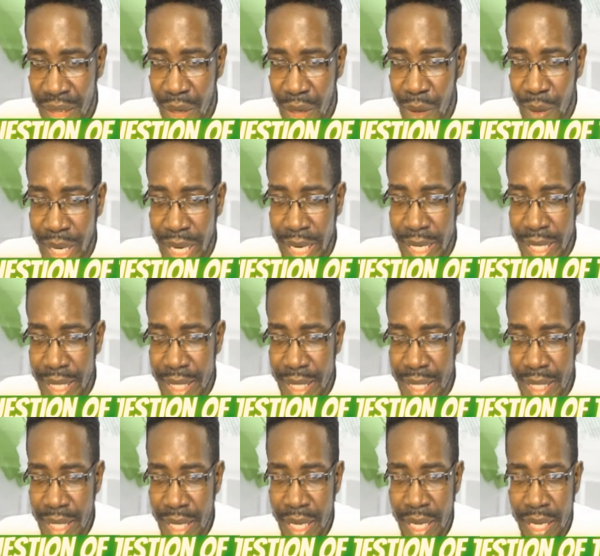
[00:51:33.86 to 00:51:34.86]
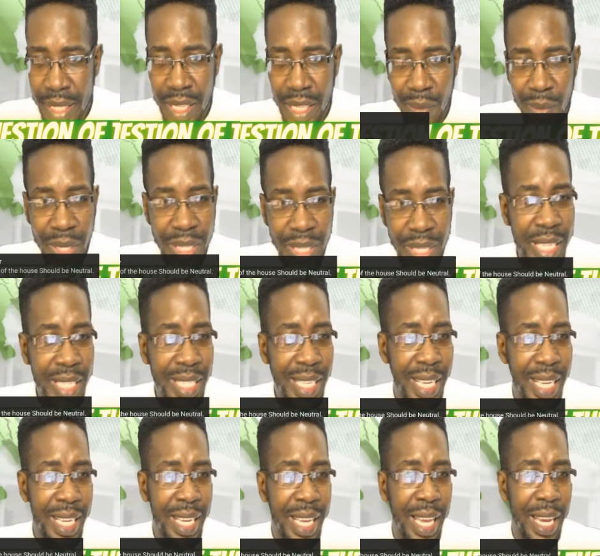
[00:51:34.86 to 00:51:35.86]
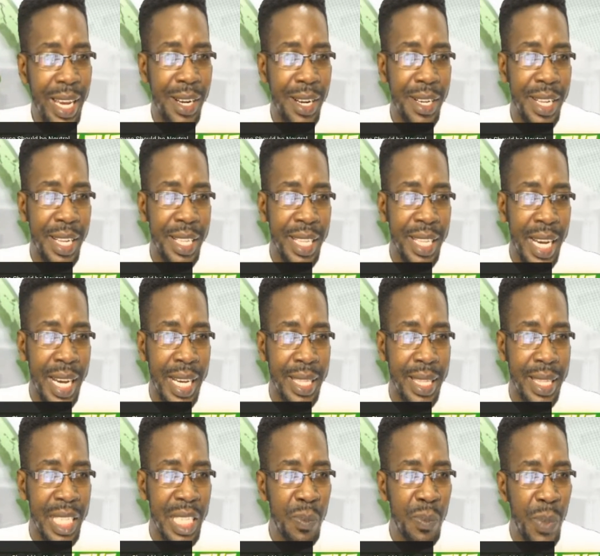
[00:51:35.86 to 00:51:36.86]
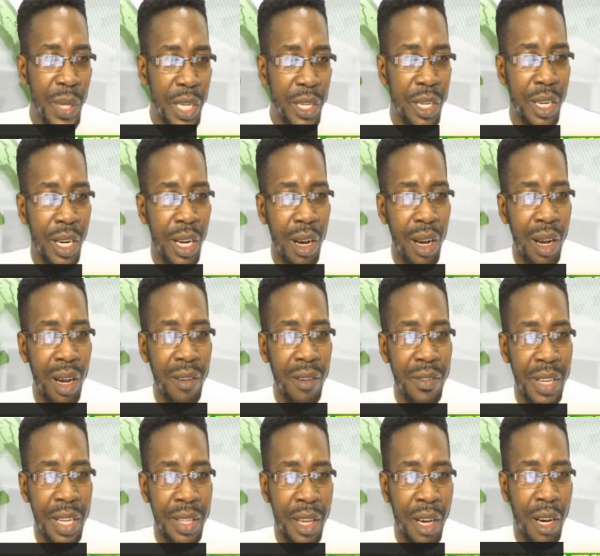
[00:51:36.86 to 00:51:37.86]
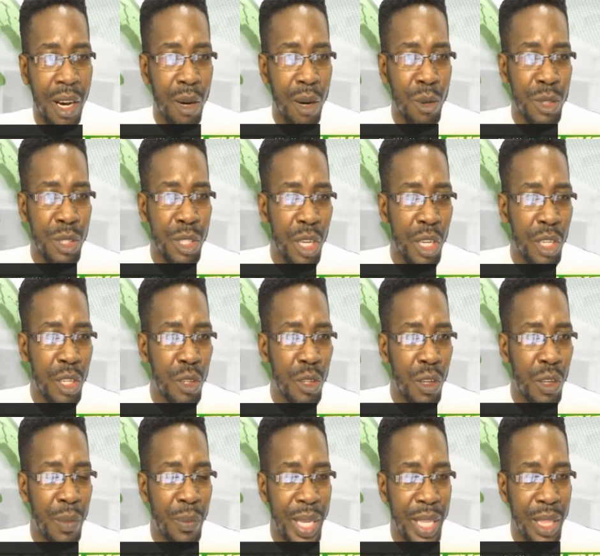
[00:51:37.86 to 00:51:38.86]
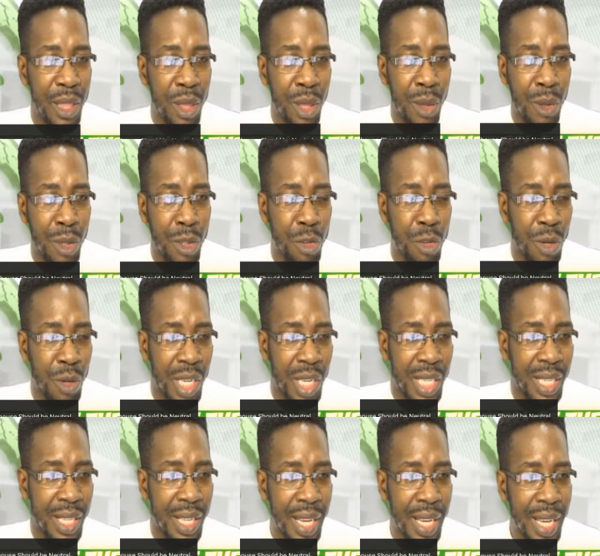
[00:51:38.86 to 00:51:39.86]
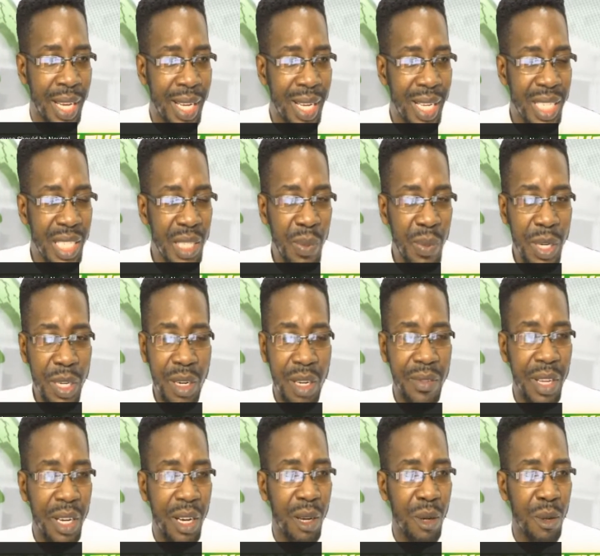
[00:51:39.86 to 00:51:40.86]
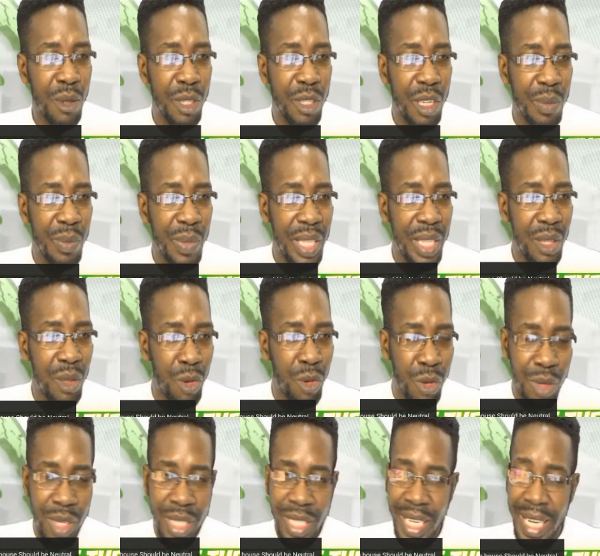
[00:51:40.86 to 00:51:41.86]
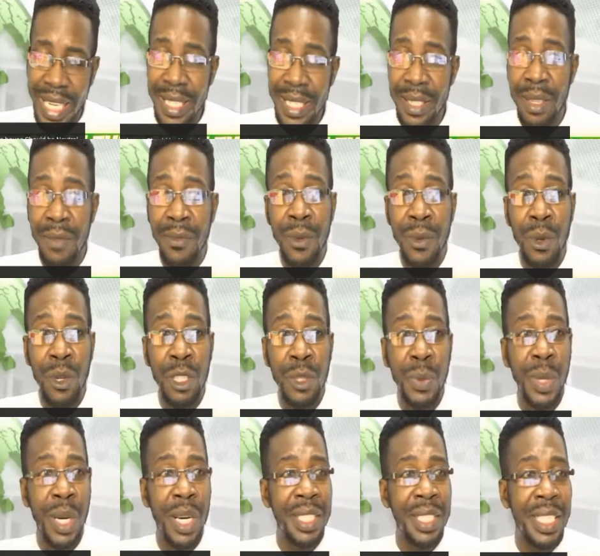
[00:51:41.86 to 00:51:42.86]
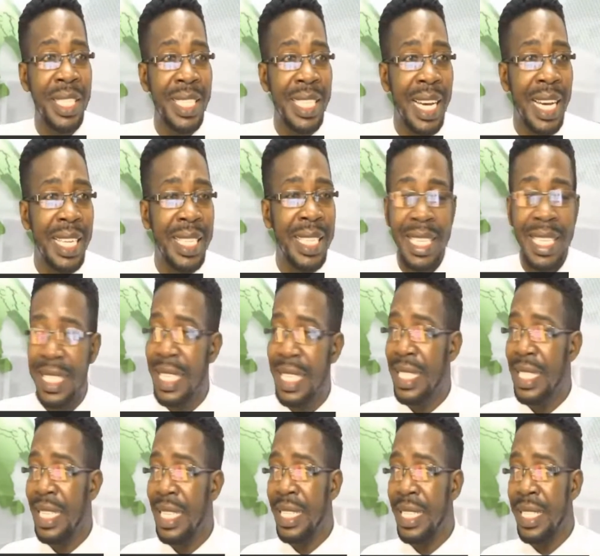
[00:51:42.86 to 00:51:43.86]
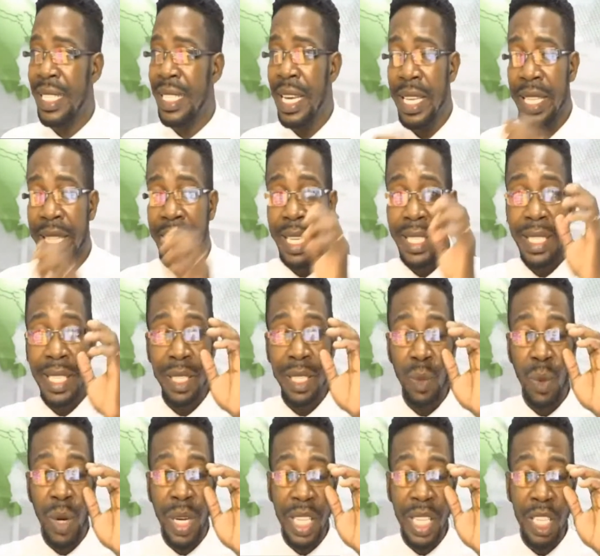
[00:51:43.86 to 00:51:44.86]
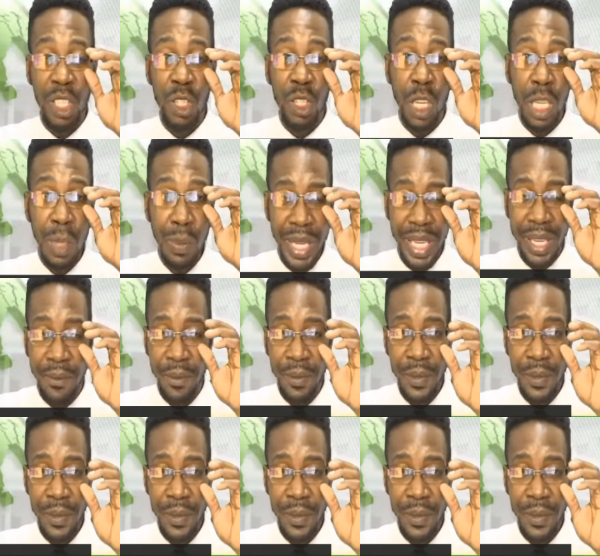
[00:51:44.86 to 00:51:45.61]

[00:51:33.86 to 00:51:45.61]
Right? Somebody is saying here that the Speaker of the House should be neutral. Speaker of the House should be neutral. Yes, of course we understand this. This is what it should be.